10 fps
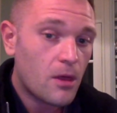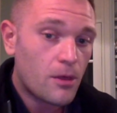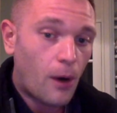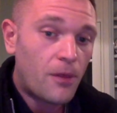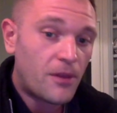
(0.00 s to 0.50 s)

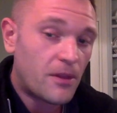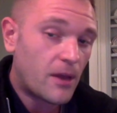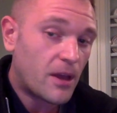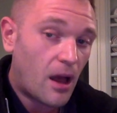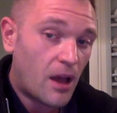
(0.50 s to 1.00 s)
thought that,
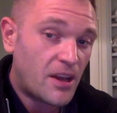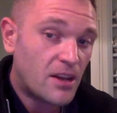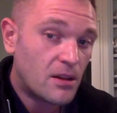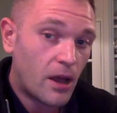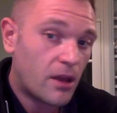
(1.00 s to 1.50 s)
like, I
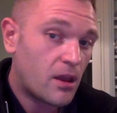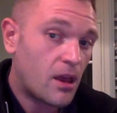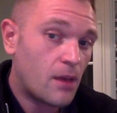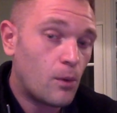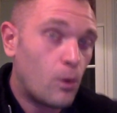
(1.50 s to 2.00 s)
didn't like
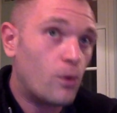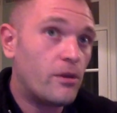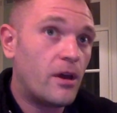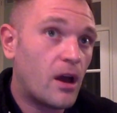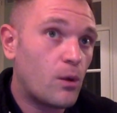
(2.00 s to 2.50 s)
him or
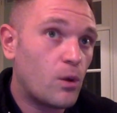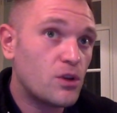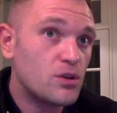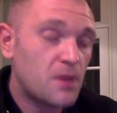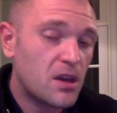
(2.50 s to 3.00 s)
that I
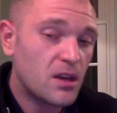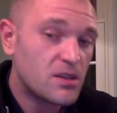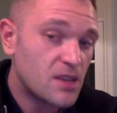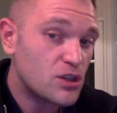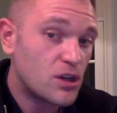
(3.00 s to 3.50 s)
wasn't paying
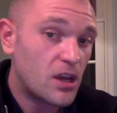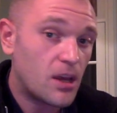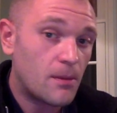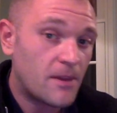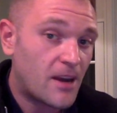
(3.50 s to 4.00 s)
attention to
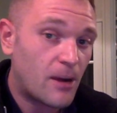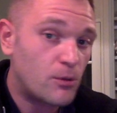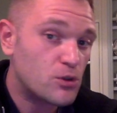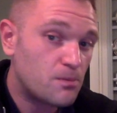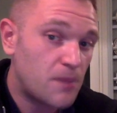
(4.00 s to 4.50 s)
him and that I
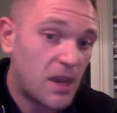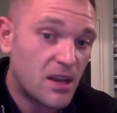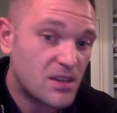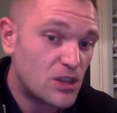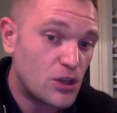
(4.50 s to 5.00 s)
was paying
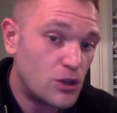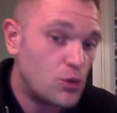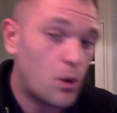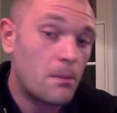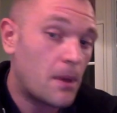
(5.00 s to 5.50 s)
attention
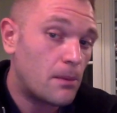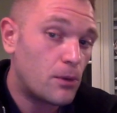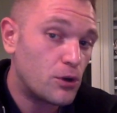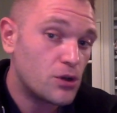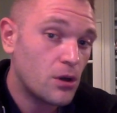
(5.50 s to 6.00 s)
to our
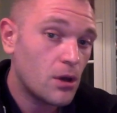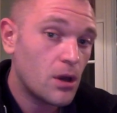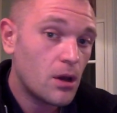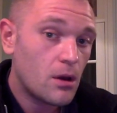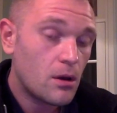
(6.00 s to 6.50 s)
members
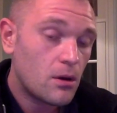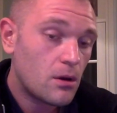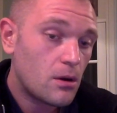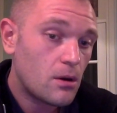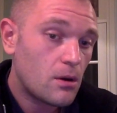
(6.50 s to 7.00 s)

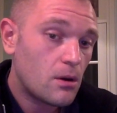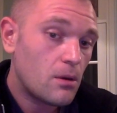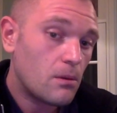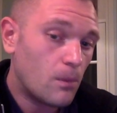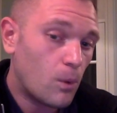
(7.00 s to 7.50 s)

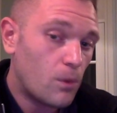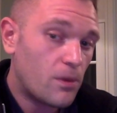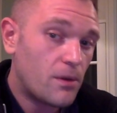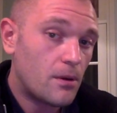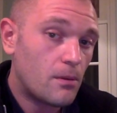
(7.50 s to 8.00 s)
more
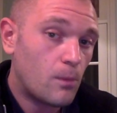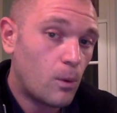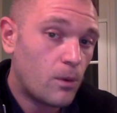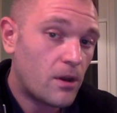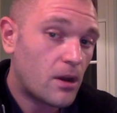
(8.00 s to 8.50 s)
than
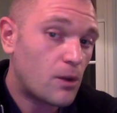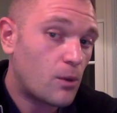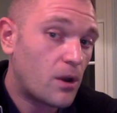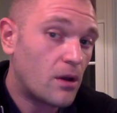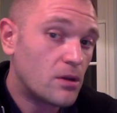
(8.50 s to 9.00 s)

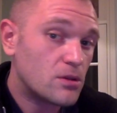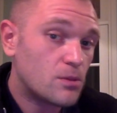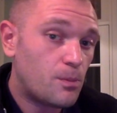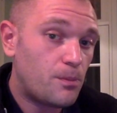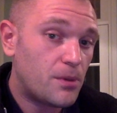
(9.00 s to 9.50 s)
anyone else.
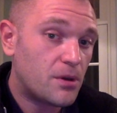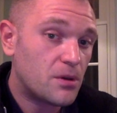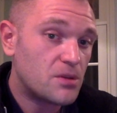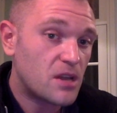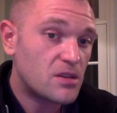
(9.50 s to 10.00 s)

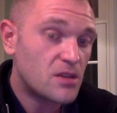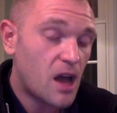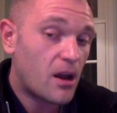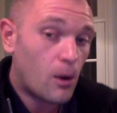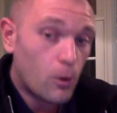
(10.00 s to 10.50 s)
Because that's
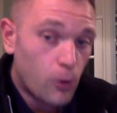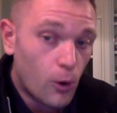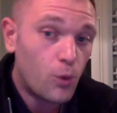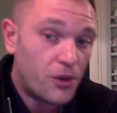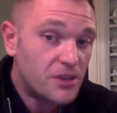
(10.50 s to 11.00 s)
not,
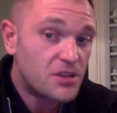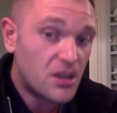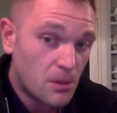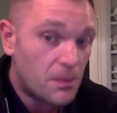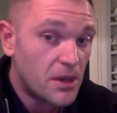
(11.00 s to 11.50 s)
although this
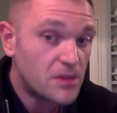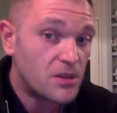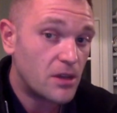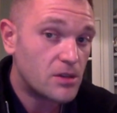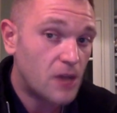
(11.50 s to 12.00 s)
is a
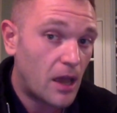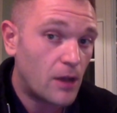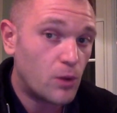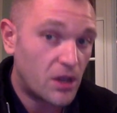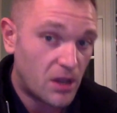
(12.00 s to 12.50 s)
business
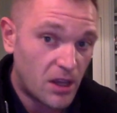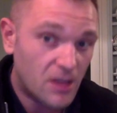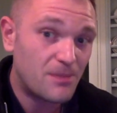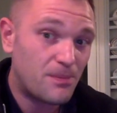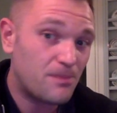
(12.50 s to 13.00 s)
and we
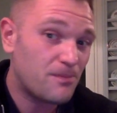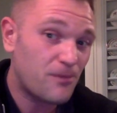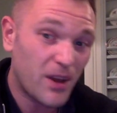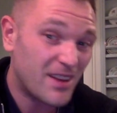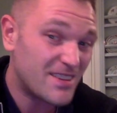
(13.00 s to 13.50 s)
need to
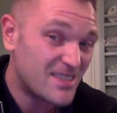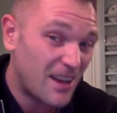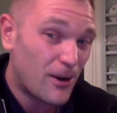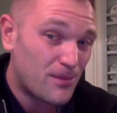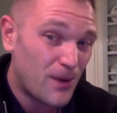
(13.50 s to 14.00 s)
freaking
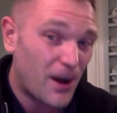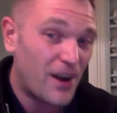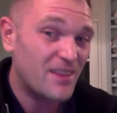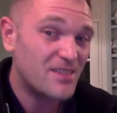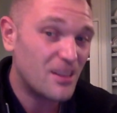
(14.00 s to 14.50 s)
sell our
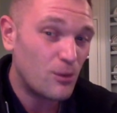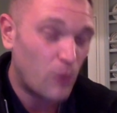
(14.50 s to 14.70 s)
products, and the